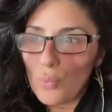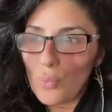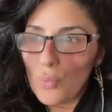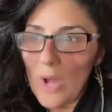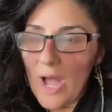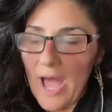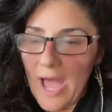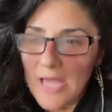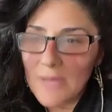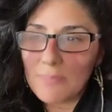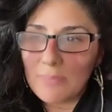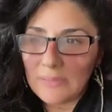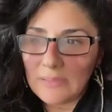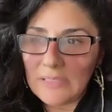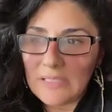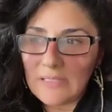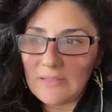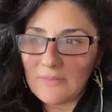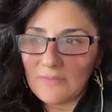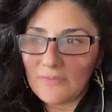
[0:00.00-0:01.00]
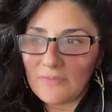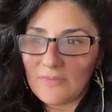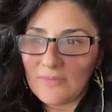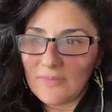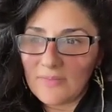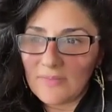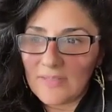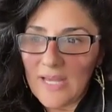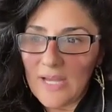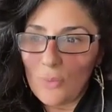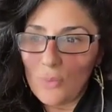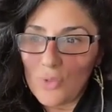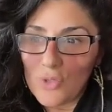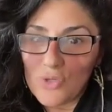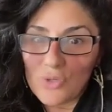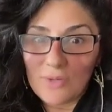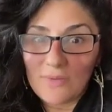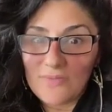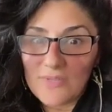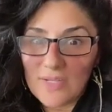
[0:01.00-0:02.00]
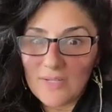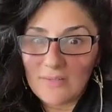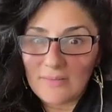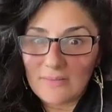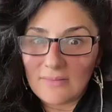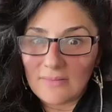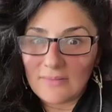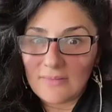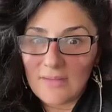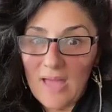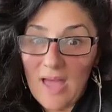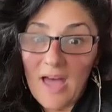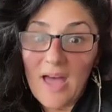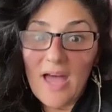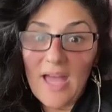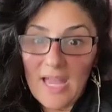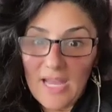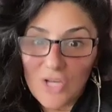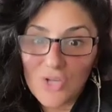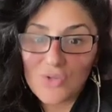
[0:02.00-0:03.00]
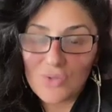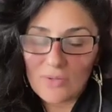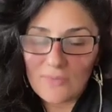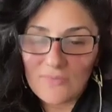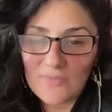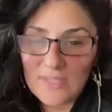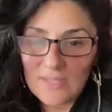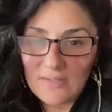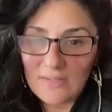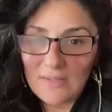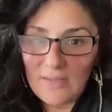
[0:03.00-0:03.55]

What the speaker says: I believe that I should have done